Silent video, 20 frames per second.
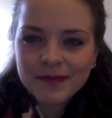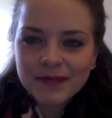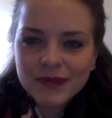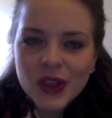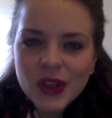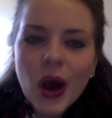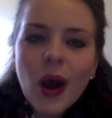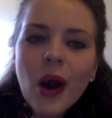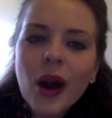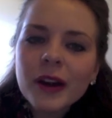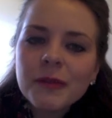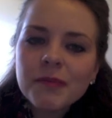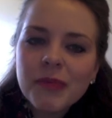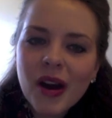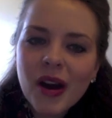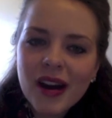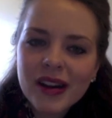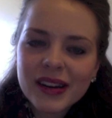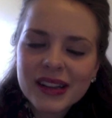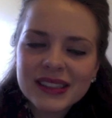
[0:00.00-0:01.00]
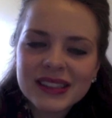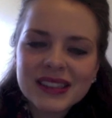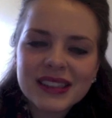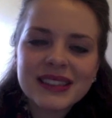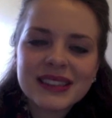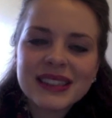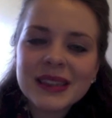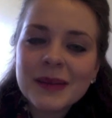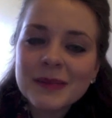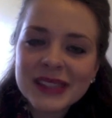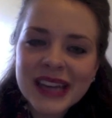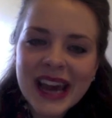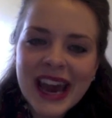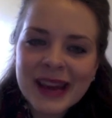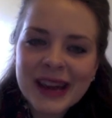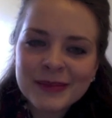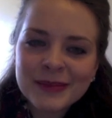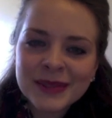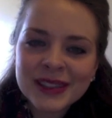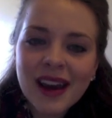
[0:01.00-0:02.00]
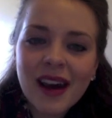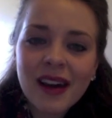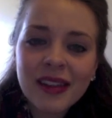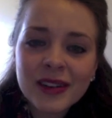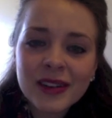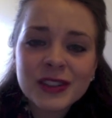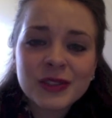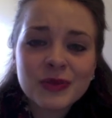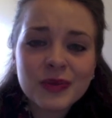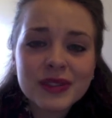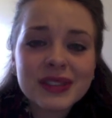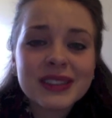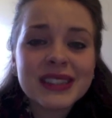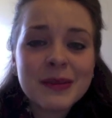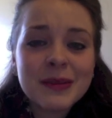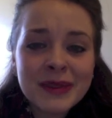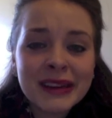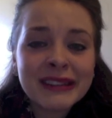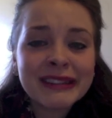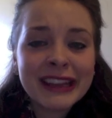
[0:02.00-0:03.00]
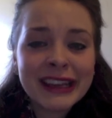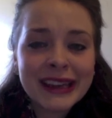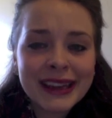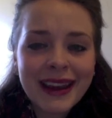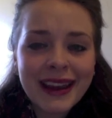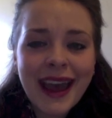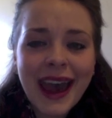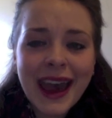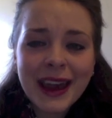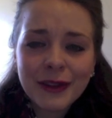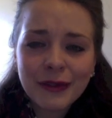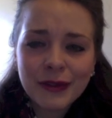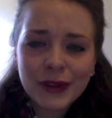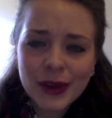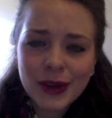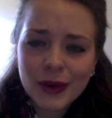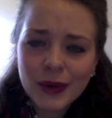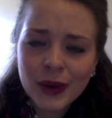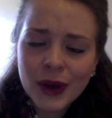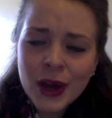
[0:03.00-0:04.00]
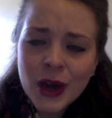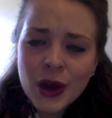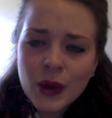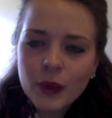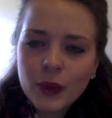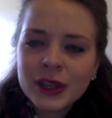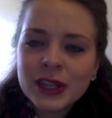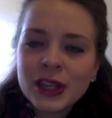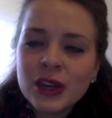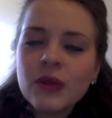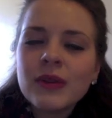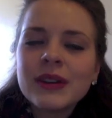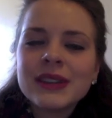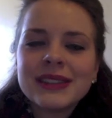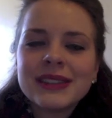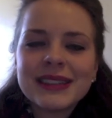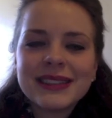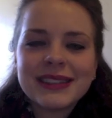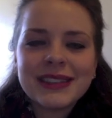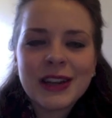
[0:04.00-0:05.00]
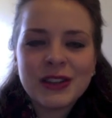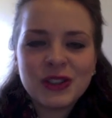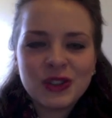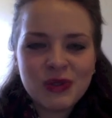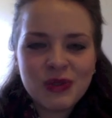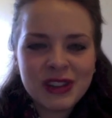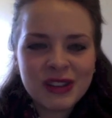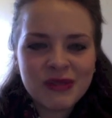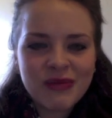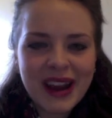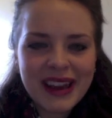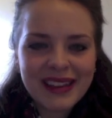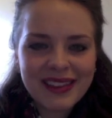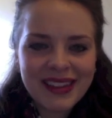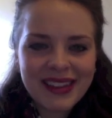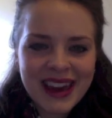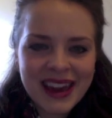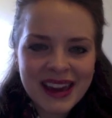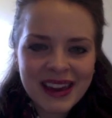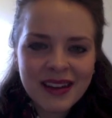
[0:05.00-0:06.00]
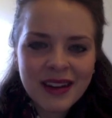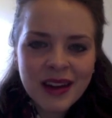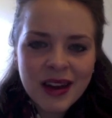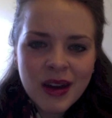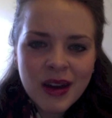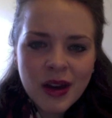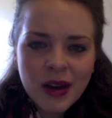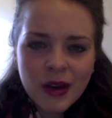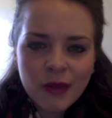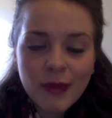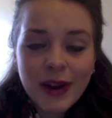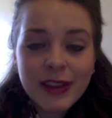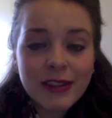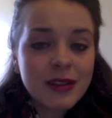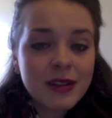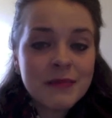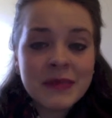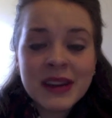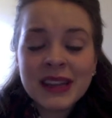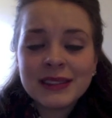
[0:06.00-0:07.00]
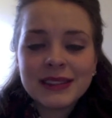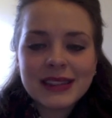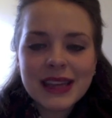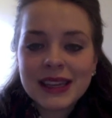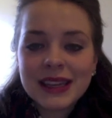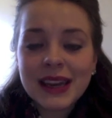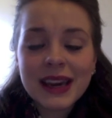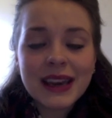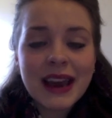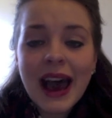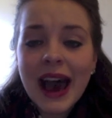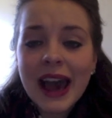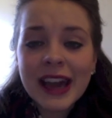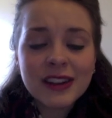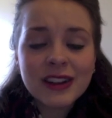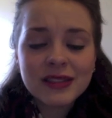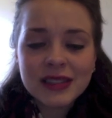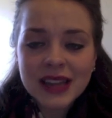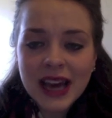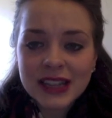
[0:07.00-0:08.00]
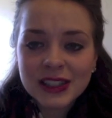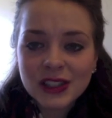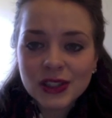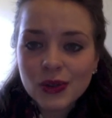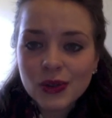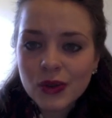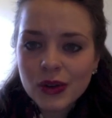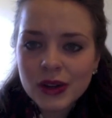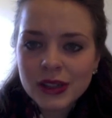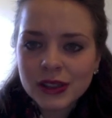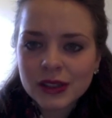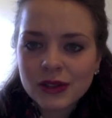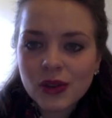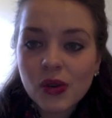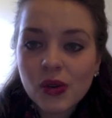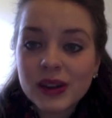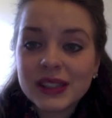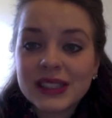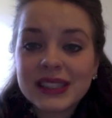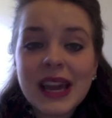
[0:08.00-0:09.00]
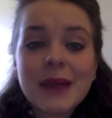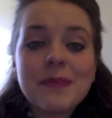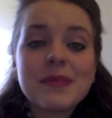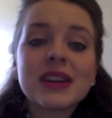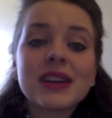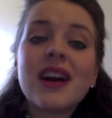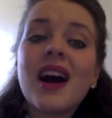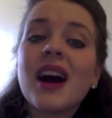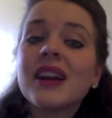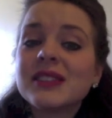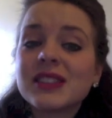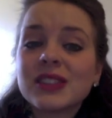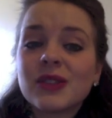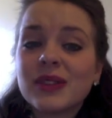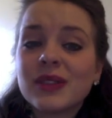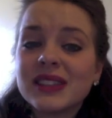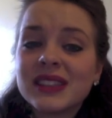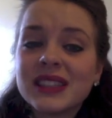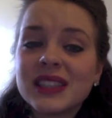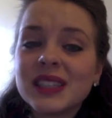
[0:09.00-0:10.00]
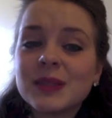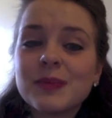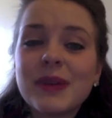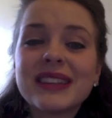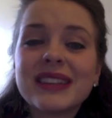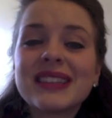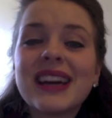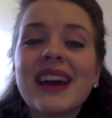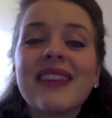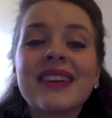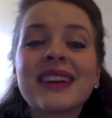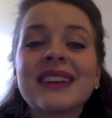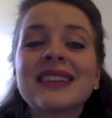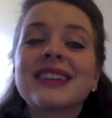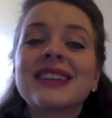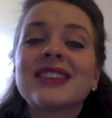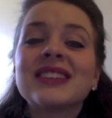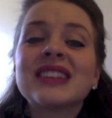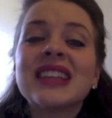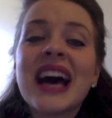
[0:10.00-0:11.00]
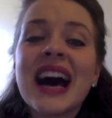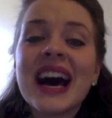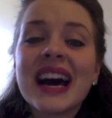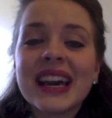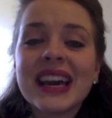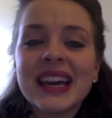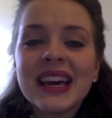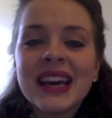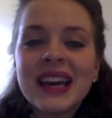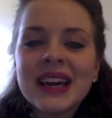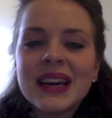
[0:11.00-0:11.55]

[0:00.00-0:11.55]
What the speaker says: The hard part is that sometimes others will seemingly get ahead of you when you insist on doing the right thing, whether it means they get higher test scores or escape the consequences by telling a little lie.